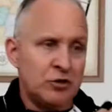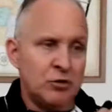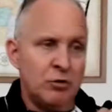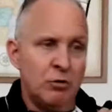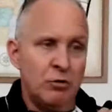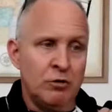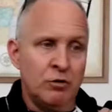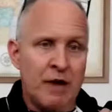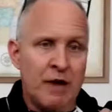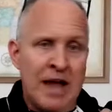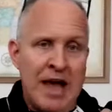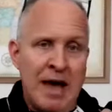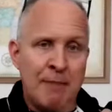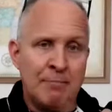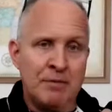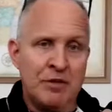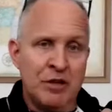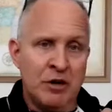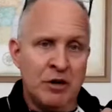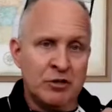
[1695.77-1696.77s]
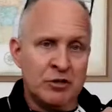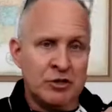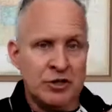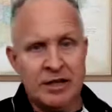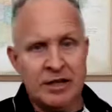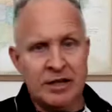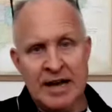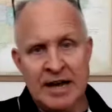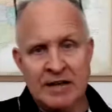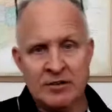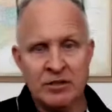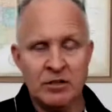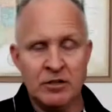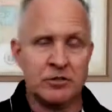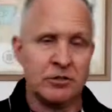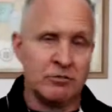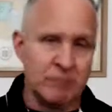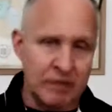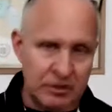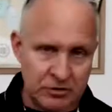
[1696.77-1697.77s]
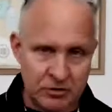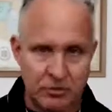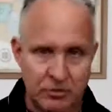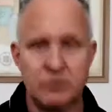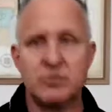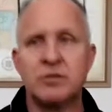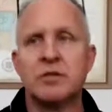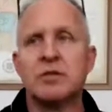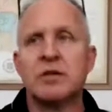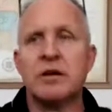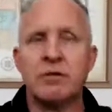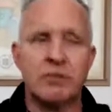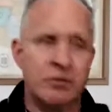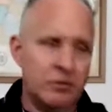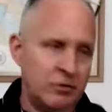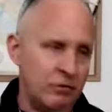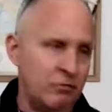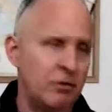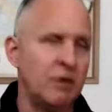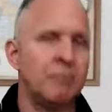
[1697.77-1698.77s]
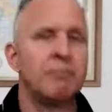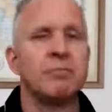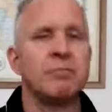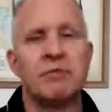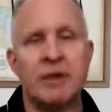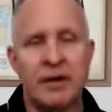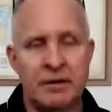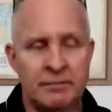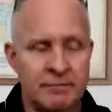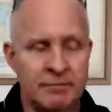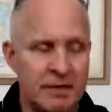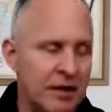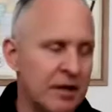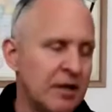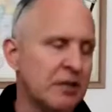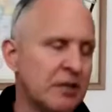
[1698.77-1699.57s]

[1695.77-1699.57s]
Shoulder abduction and adduction, right? So you sit there and you do up, right?